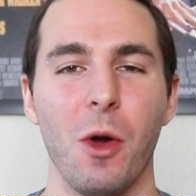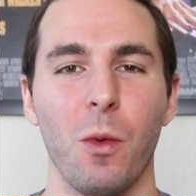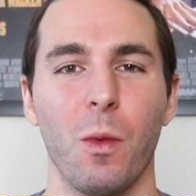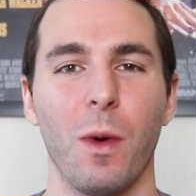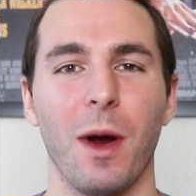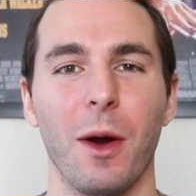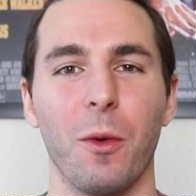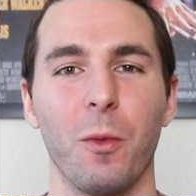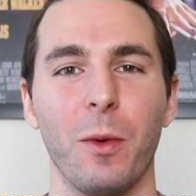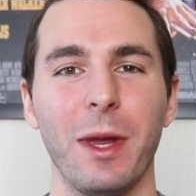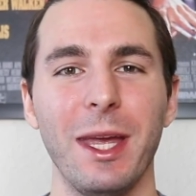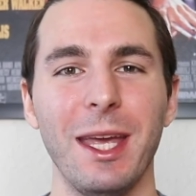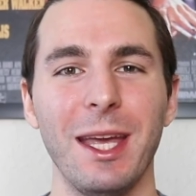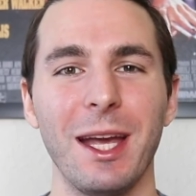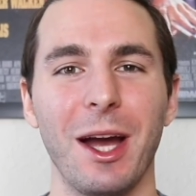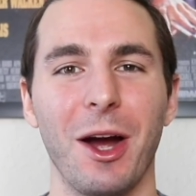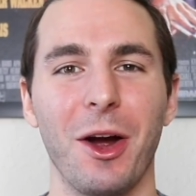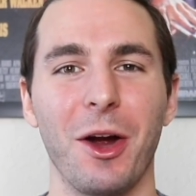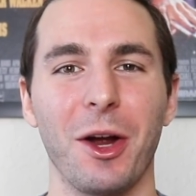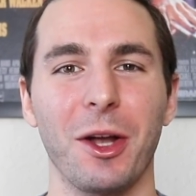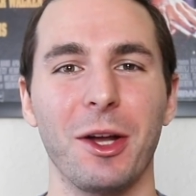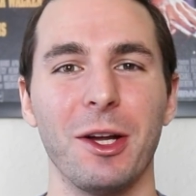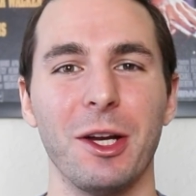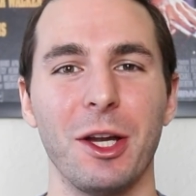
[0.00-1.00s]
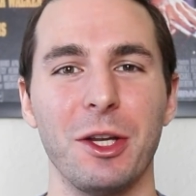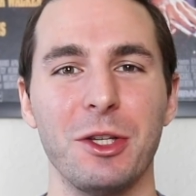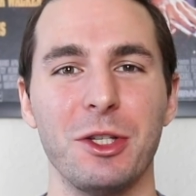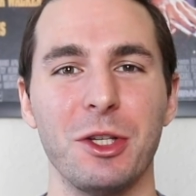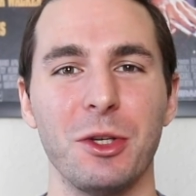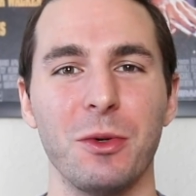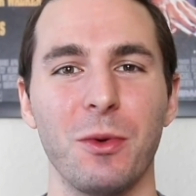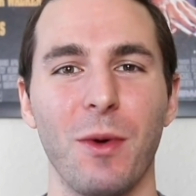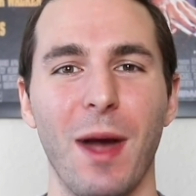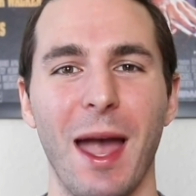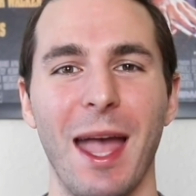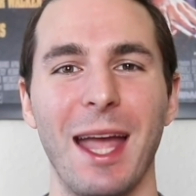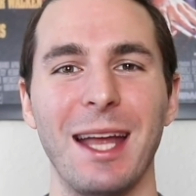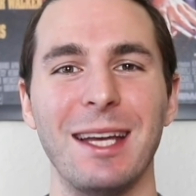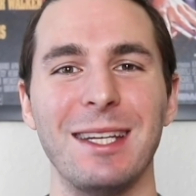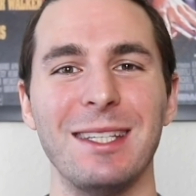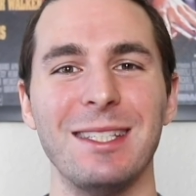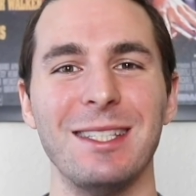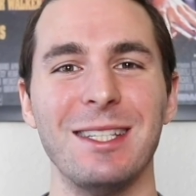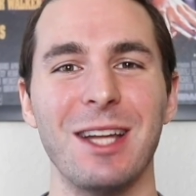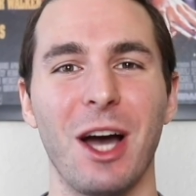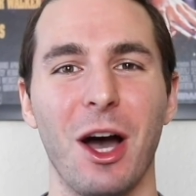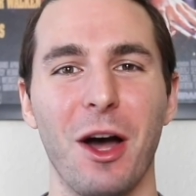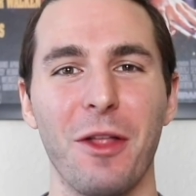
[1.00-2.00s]
where we are going to do
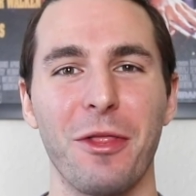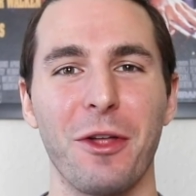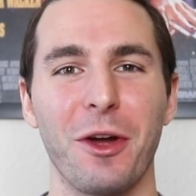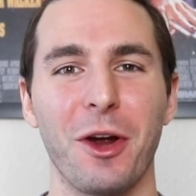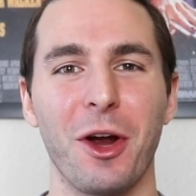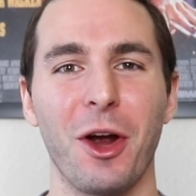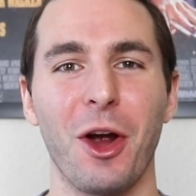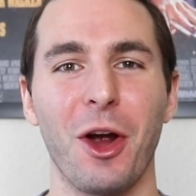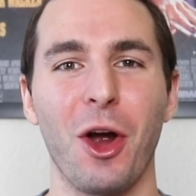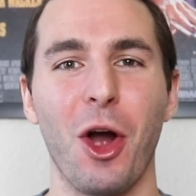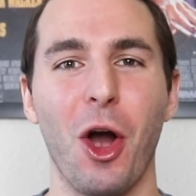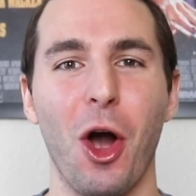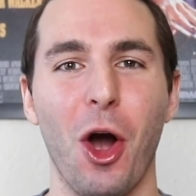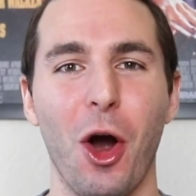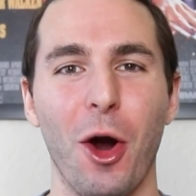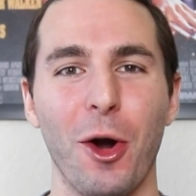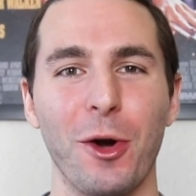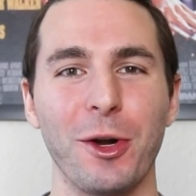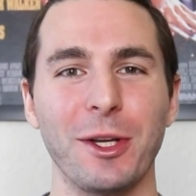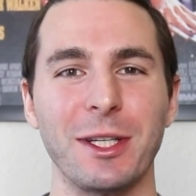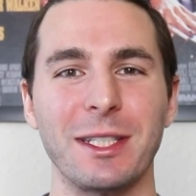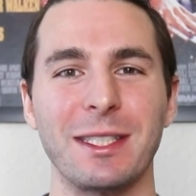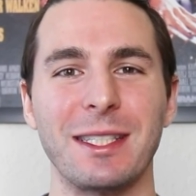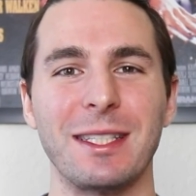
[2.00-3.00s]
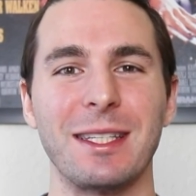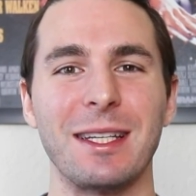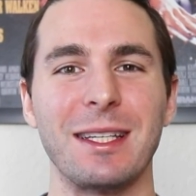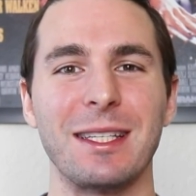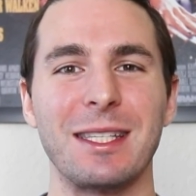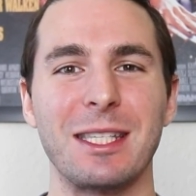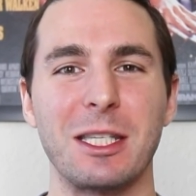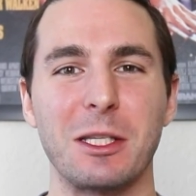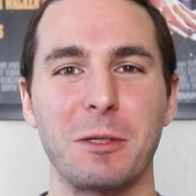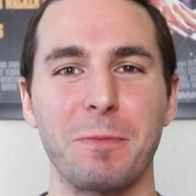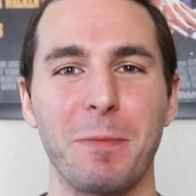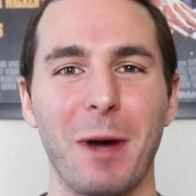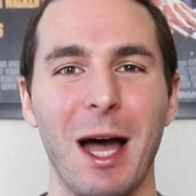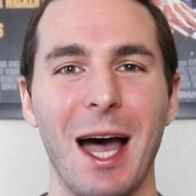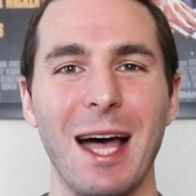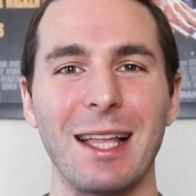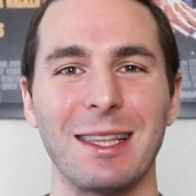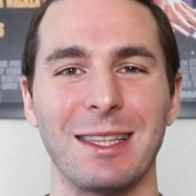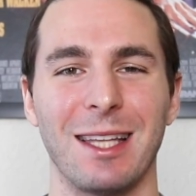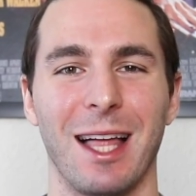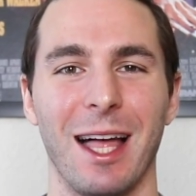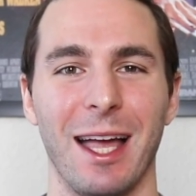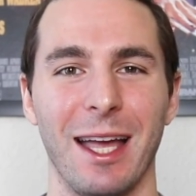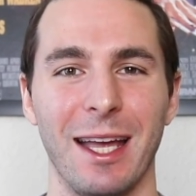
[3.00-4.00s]
another artist
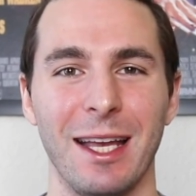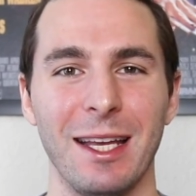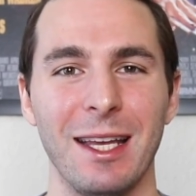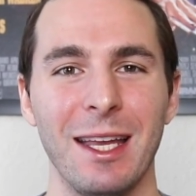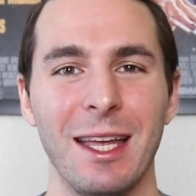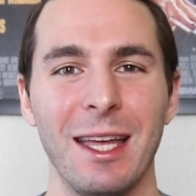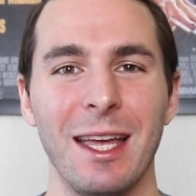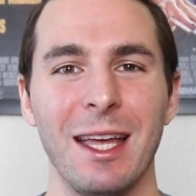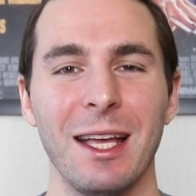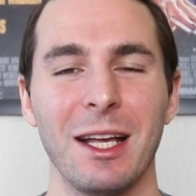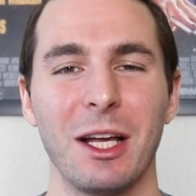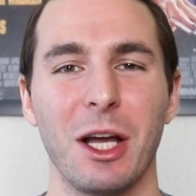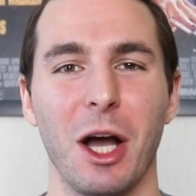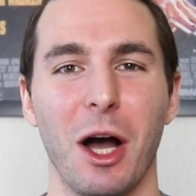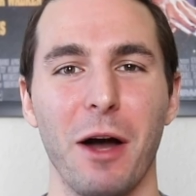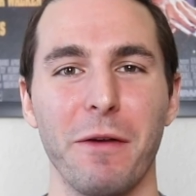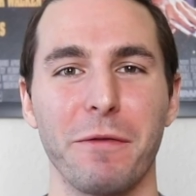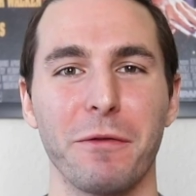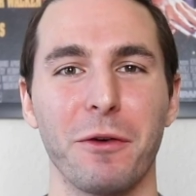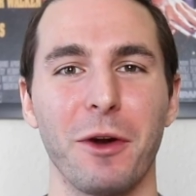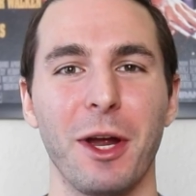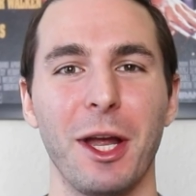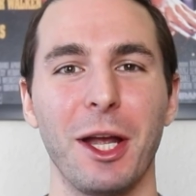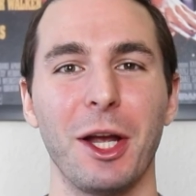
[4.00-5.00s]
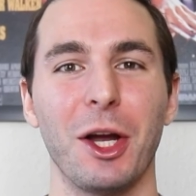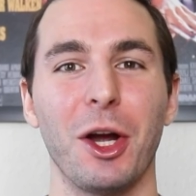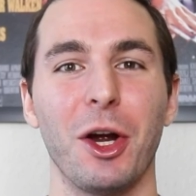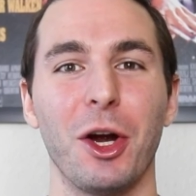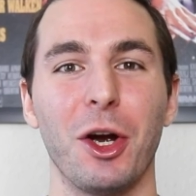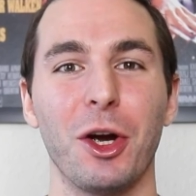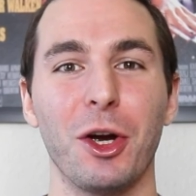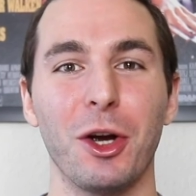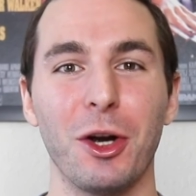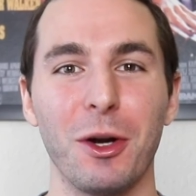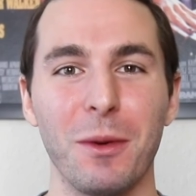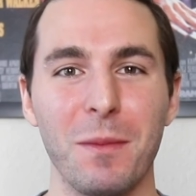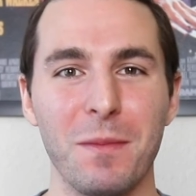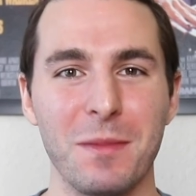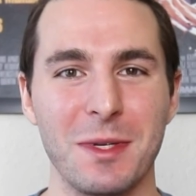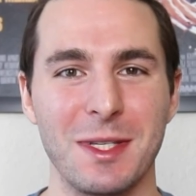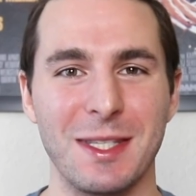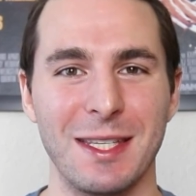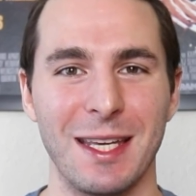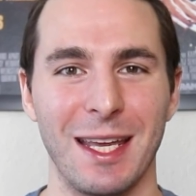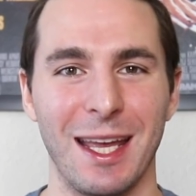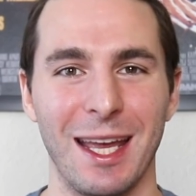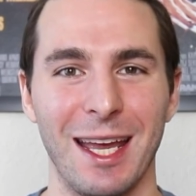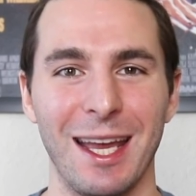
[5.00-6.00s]
spotlight covering
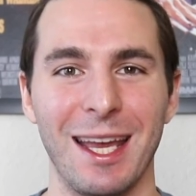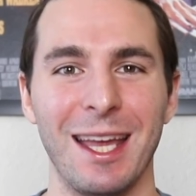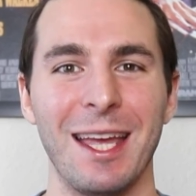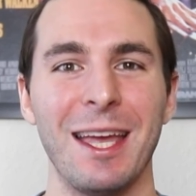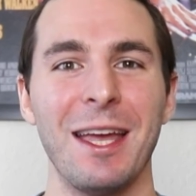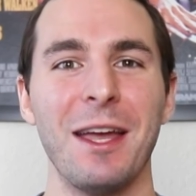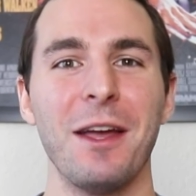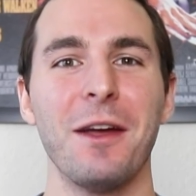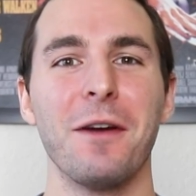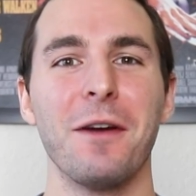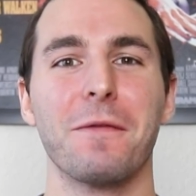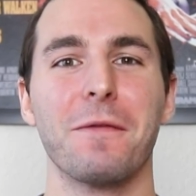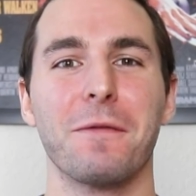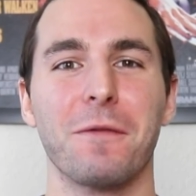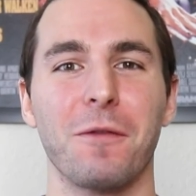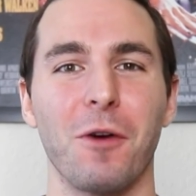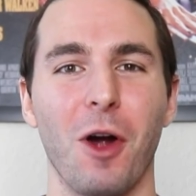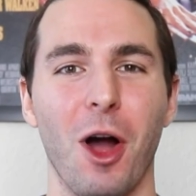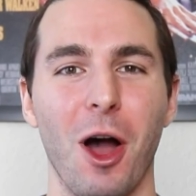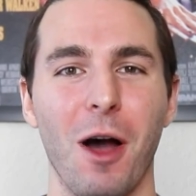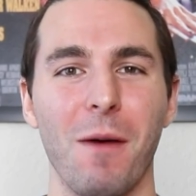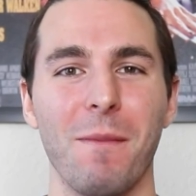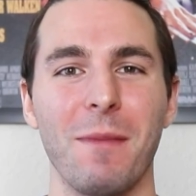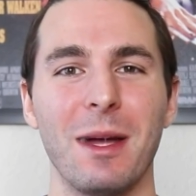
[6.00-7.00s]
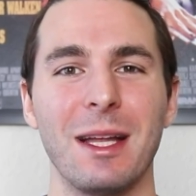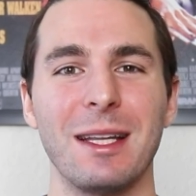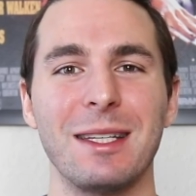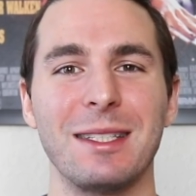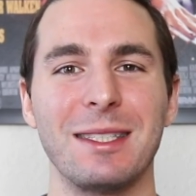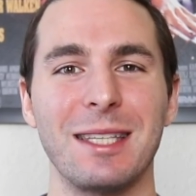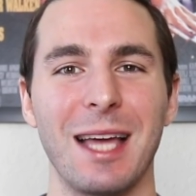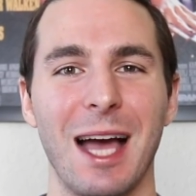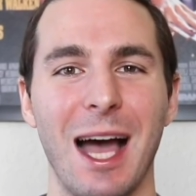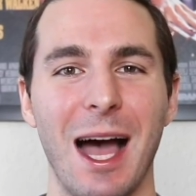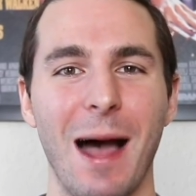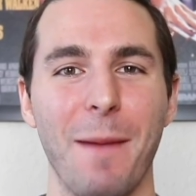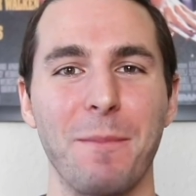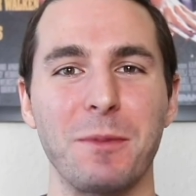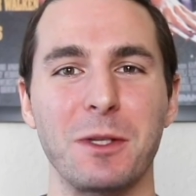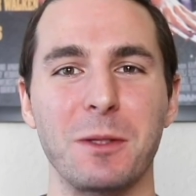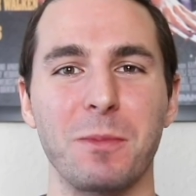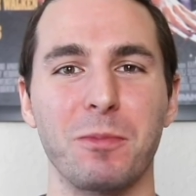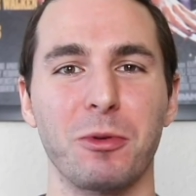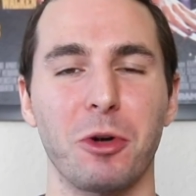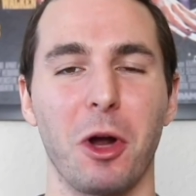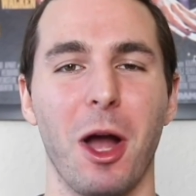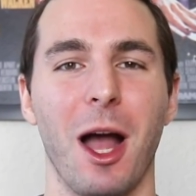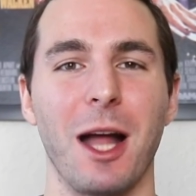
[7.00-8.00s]
Ermsy from Topps
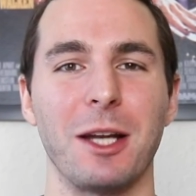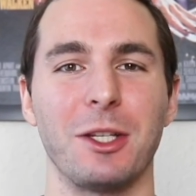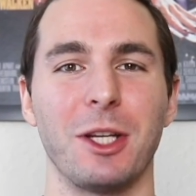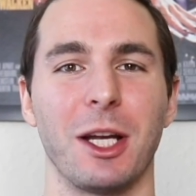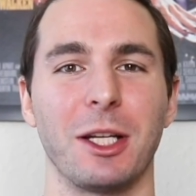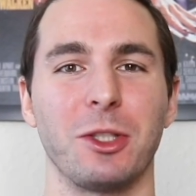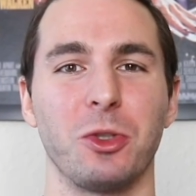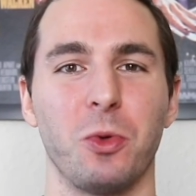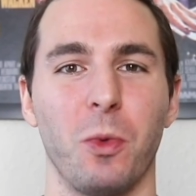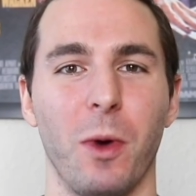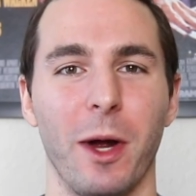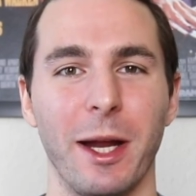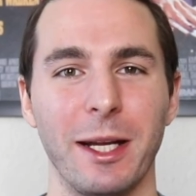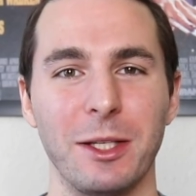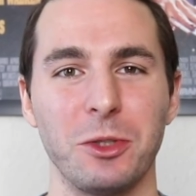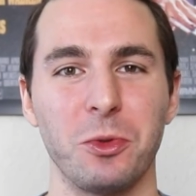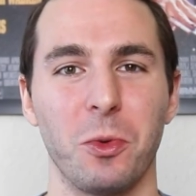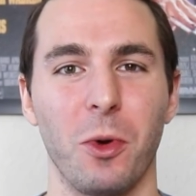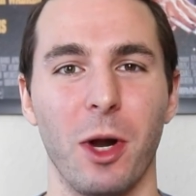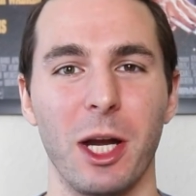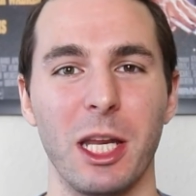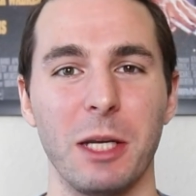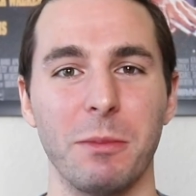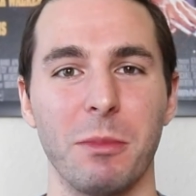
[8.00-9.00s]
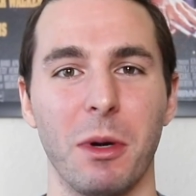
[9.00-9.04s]
Project twenty twenty.